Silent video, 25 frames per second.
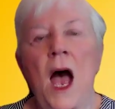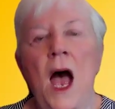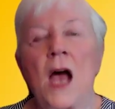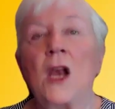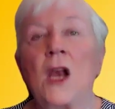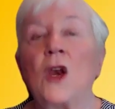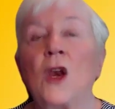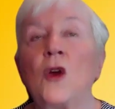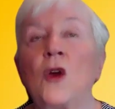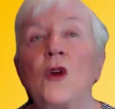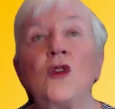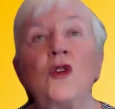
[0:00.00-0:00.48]

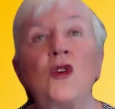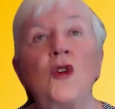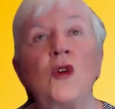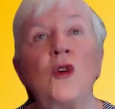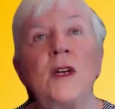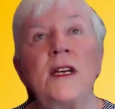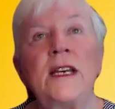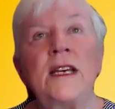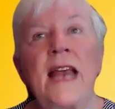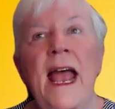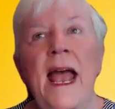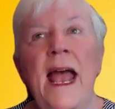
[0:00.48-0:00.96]
learn to
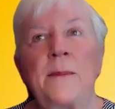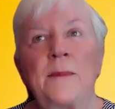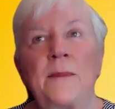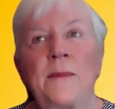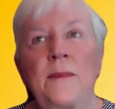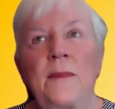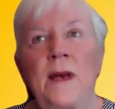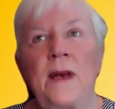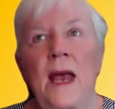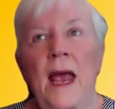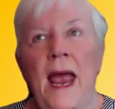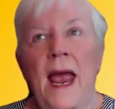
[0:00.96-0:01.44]

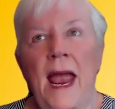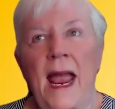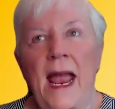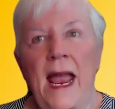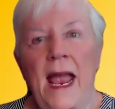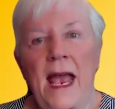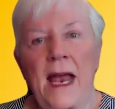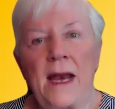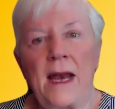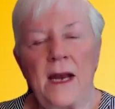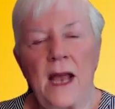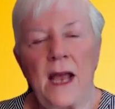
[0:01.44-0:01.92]
adapt
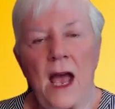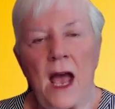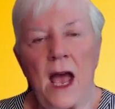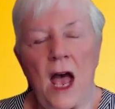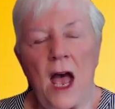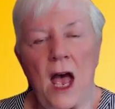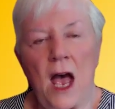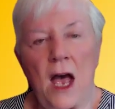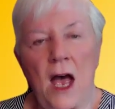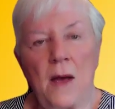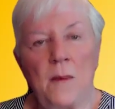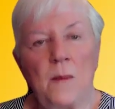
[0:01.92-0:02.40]
and
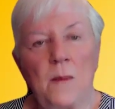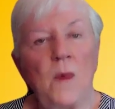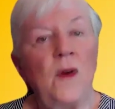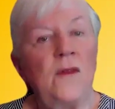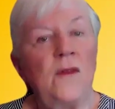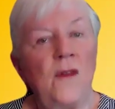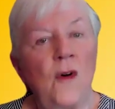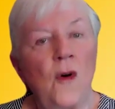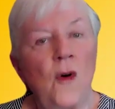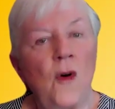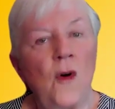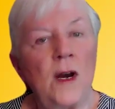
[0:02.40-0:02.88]

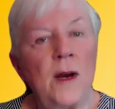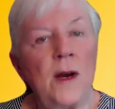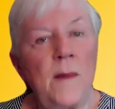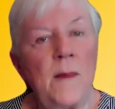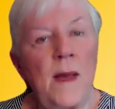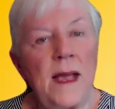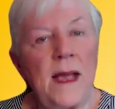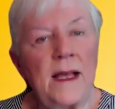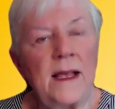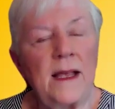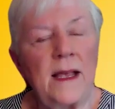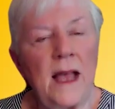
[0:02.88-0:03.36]
move on and
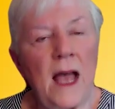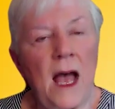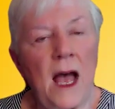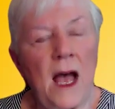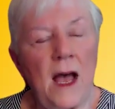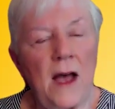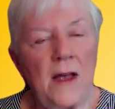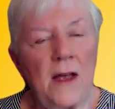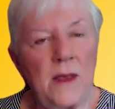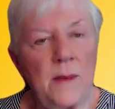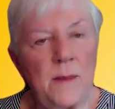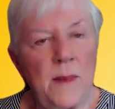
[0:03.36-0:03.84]
make
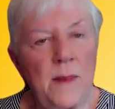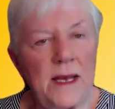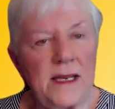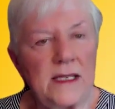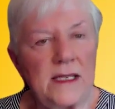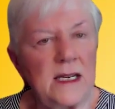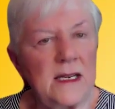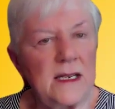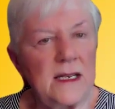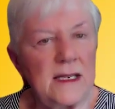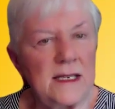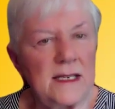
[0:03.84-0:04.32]
the
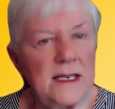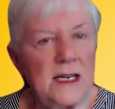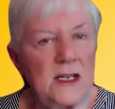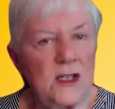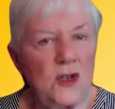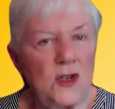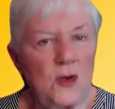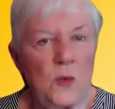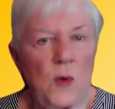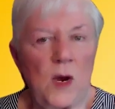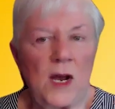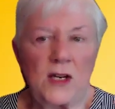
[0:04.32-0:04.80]
best of the
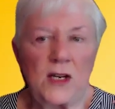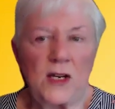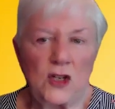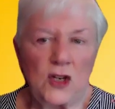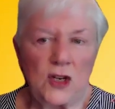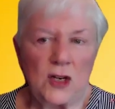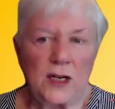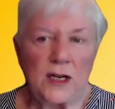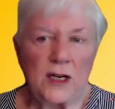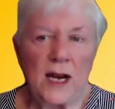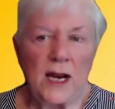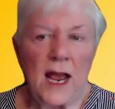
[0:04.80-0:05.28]

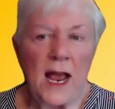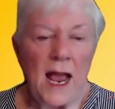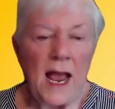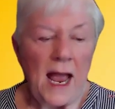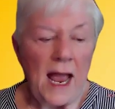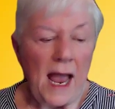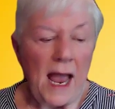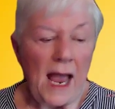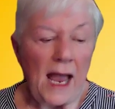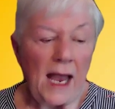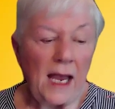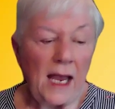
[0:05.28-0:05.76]
situation.
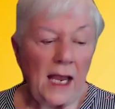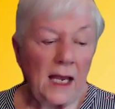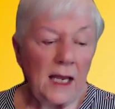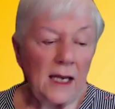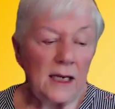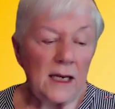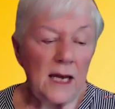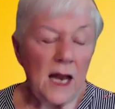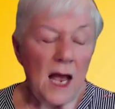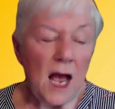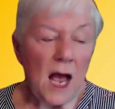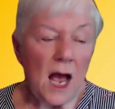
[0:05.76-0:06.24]

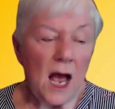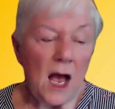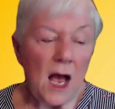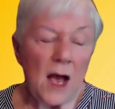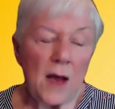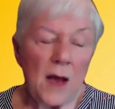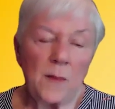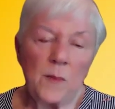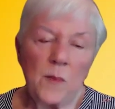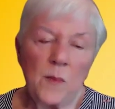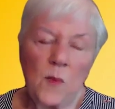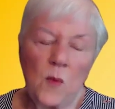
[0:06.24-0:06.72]
And
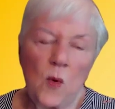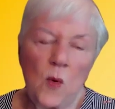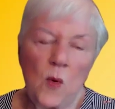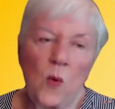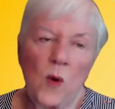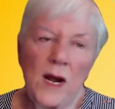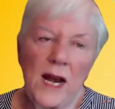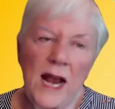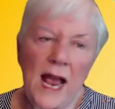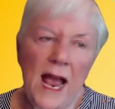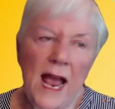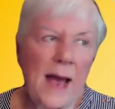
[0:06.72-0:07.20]

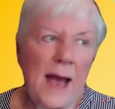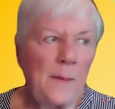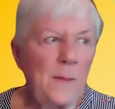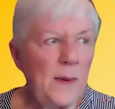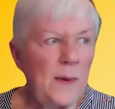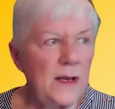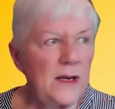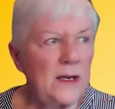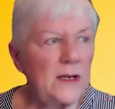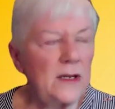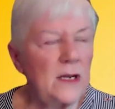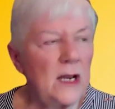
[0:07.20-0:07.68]
what
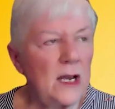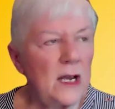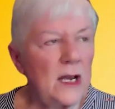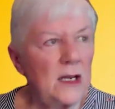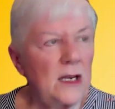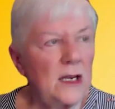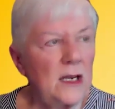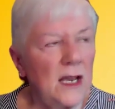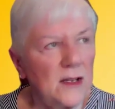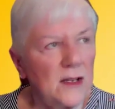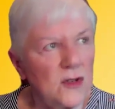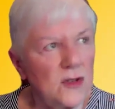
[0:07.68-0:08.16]
happened
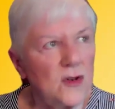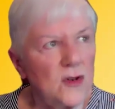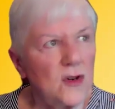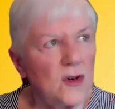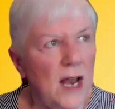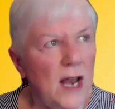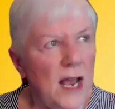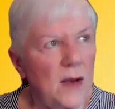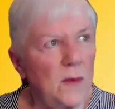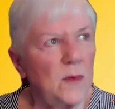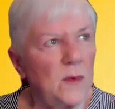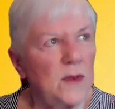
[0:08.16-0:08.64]

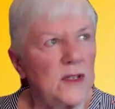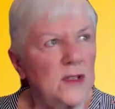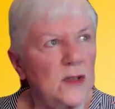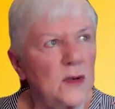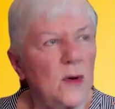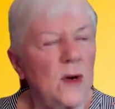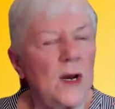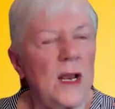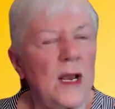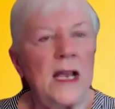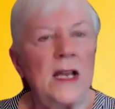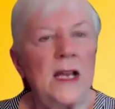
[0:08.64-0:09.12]
yesterday was
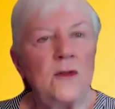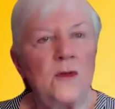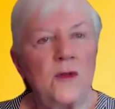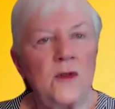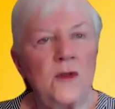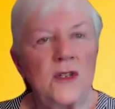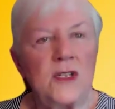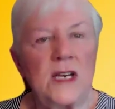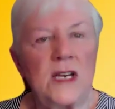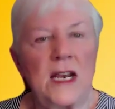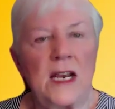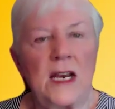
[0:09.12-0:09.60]
sort of
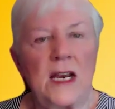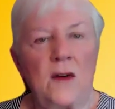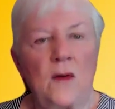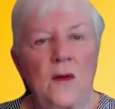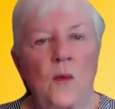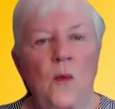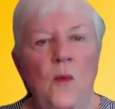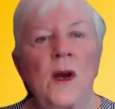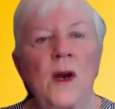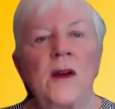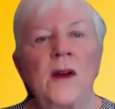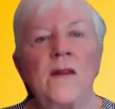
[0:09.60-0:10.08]
interesting.
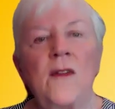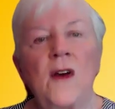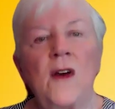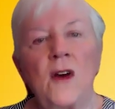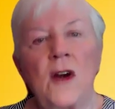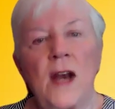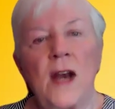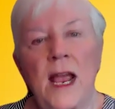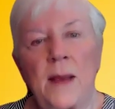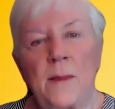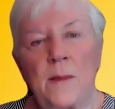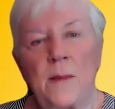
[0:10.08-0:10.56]
One of our
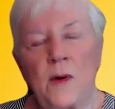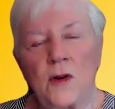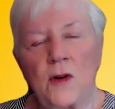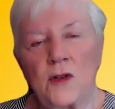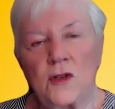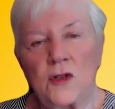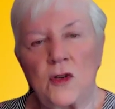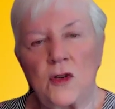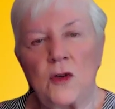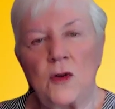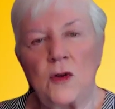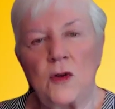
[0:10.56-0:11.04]

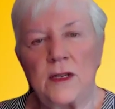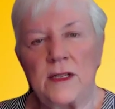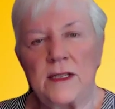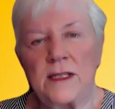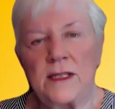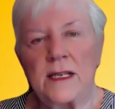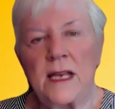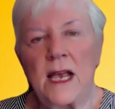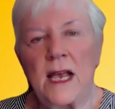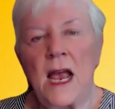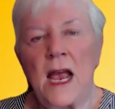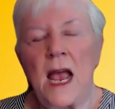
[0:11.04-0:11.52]
neighbors who
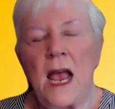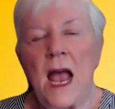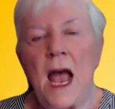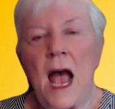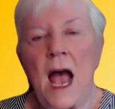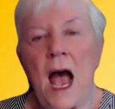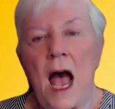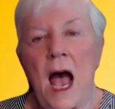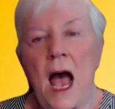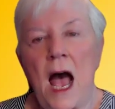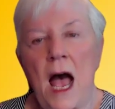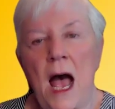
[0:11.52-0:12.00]
has
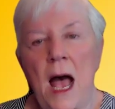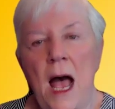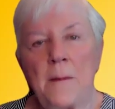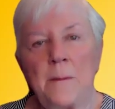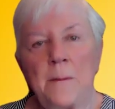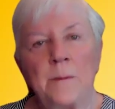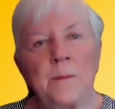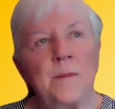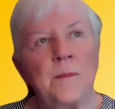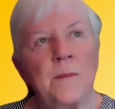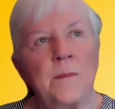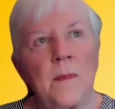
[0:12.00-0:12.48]

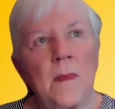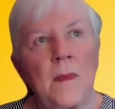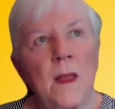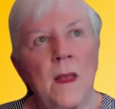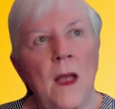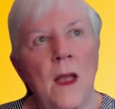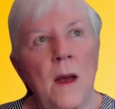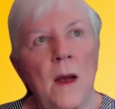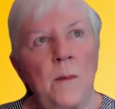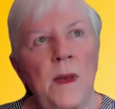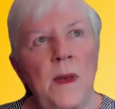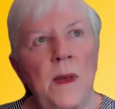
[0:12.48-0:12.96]
um,
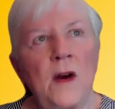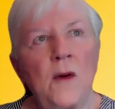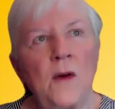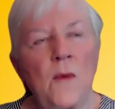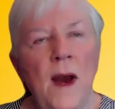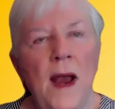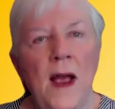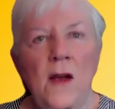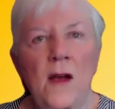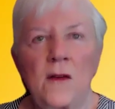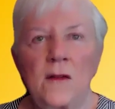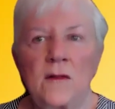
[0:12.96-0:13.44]
been
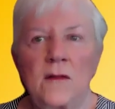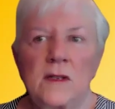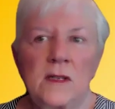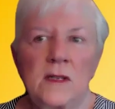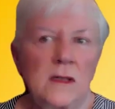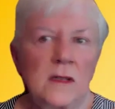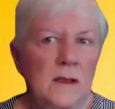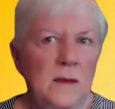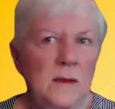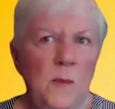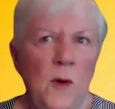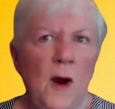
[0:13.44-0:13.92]
around
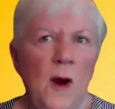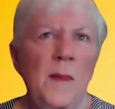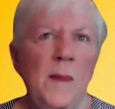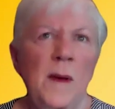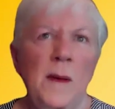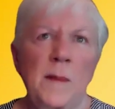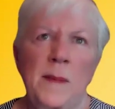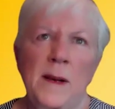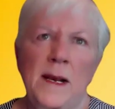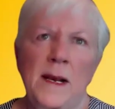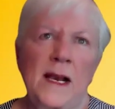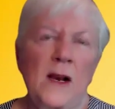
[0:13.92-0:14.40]

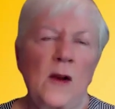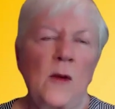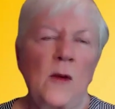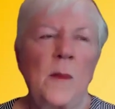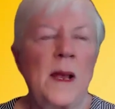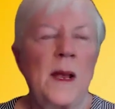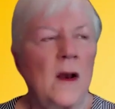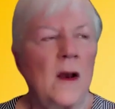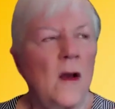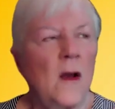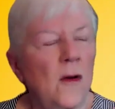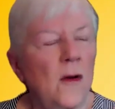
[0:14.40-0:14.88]
probably a little
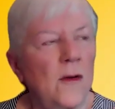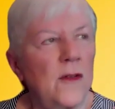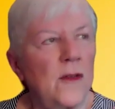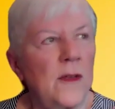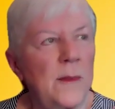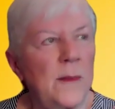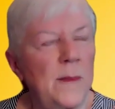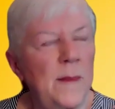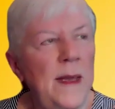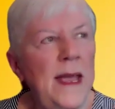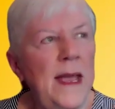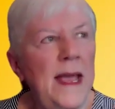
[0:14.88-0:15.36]
bit longer
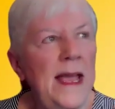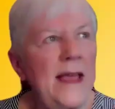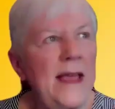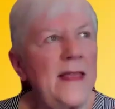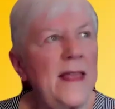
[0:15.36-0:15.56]
than me,